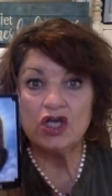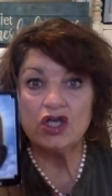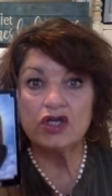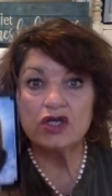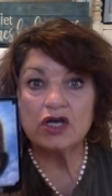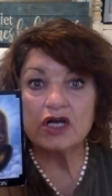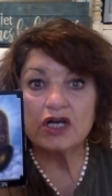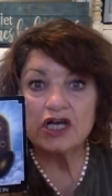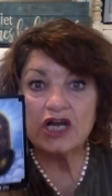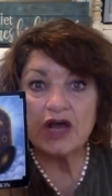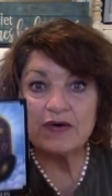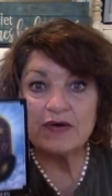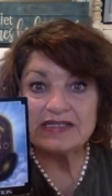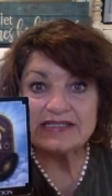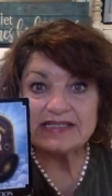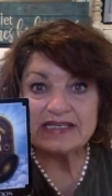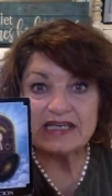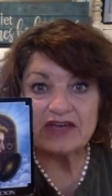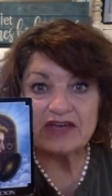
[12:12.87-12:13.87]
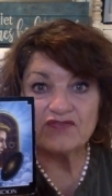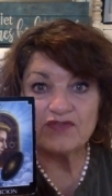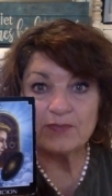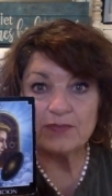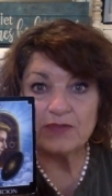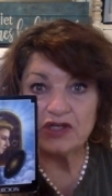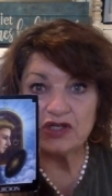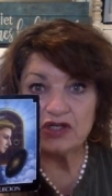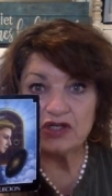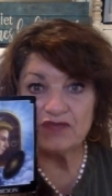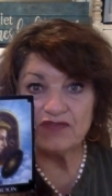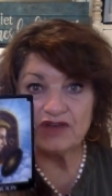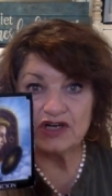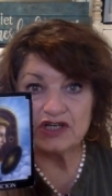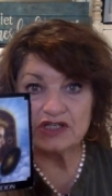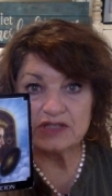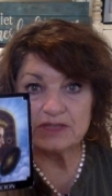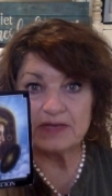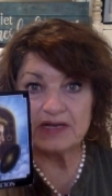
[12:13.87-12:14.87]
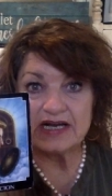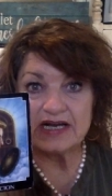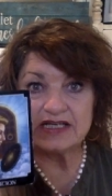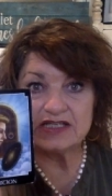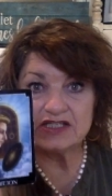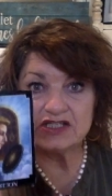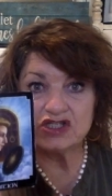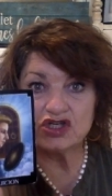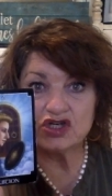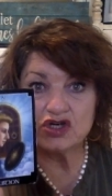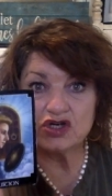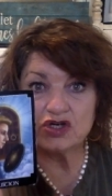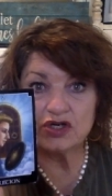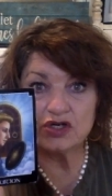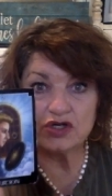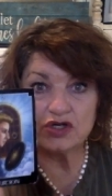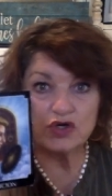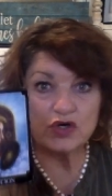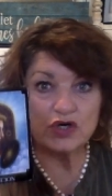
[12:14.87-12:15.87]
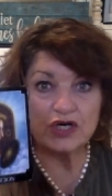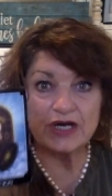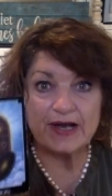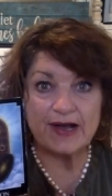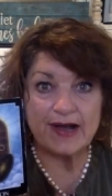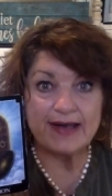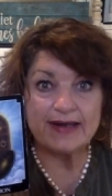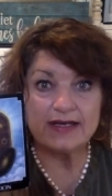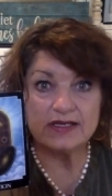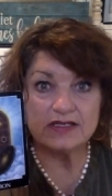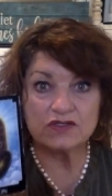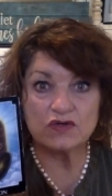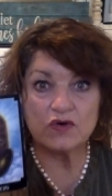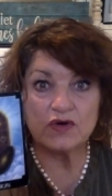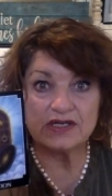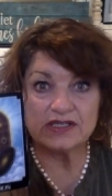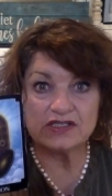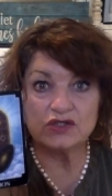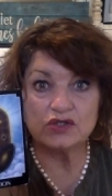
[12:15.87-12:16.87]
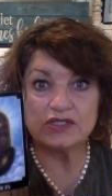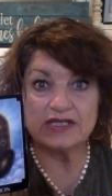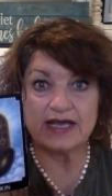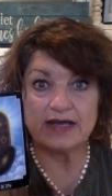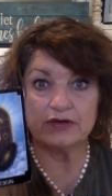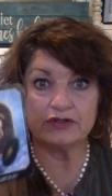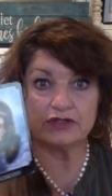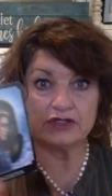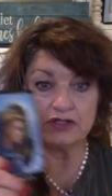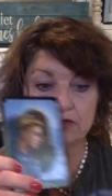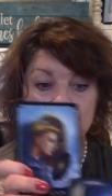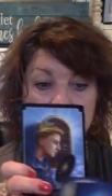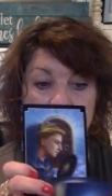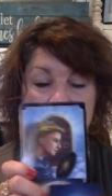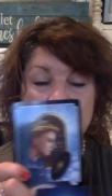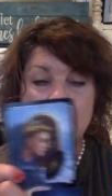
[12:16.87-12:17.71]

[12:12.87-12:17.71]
you're going to know it's a gift from the universe, because your, your gut is going to tell you,